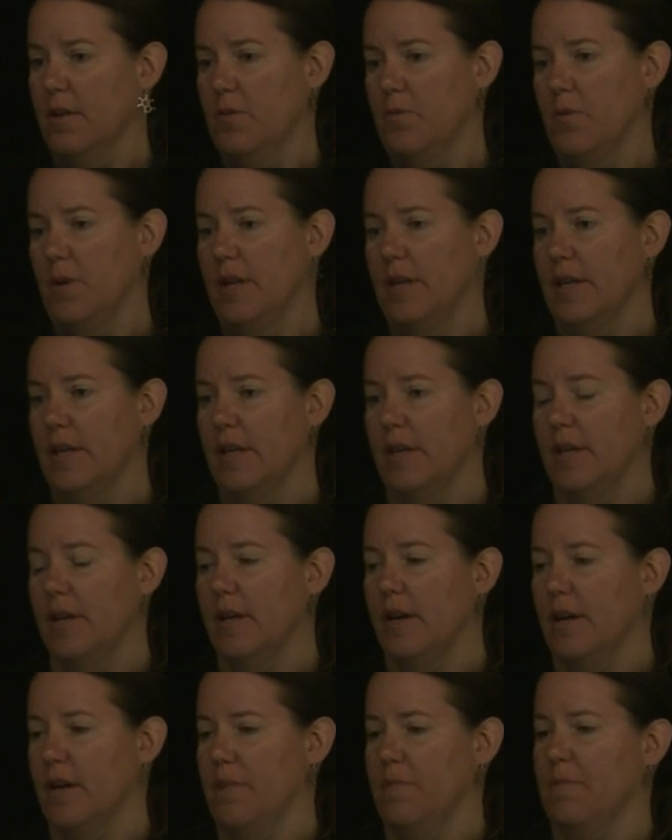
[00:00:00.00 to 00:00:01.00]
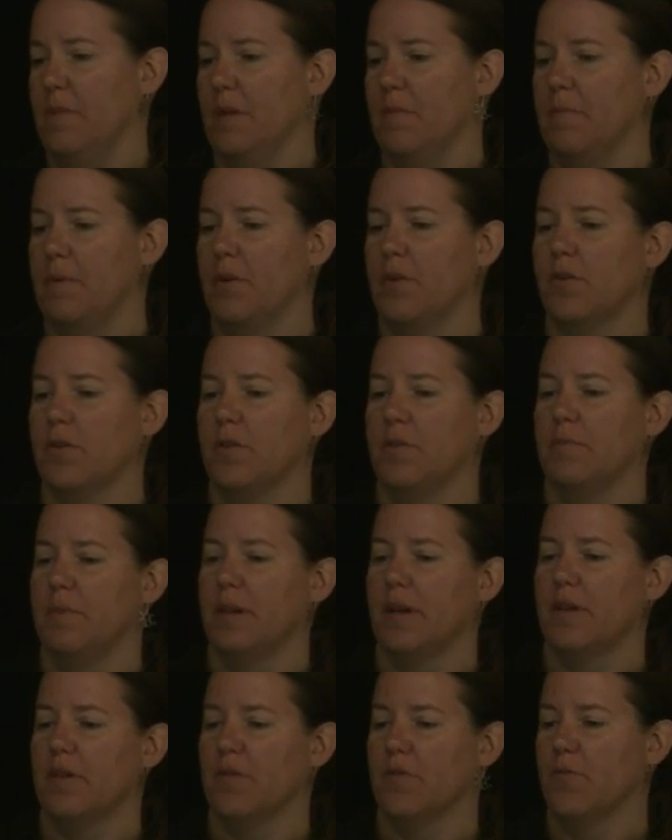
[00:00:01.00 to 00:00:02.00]
we did um, the empirical and
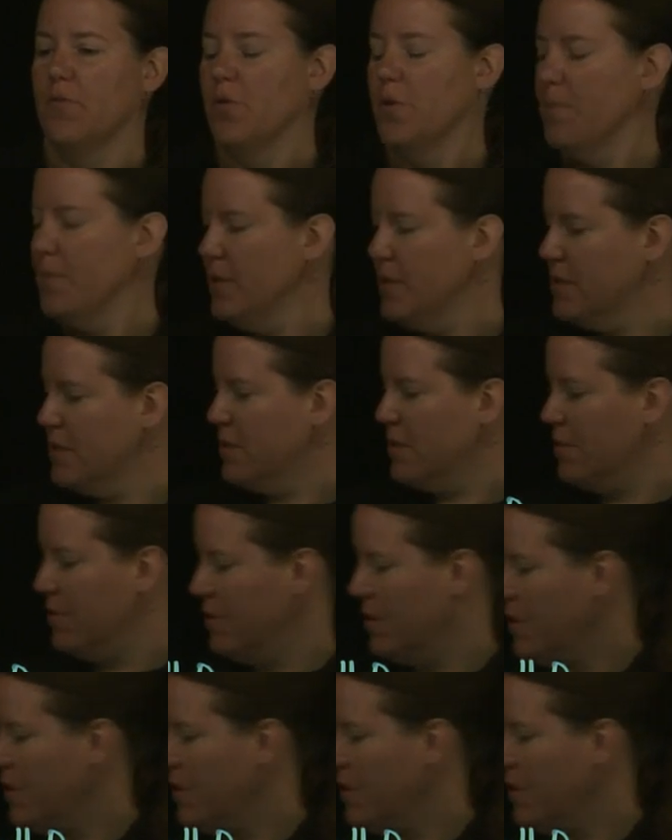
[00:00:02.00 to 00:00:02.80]
molecular formula. So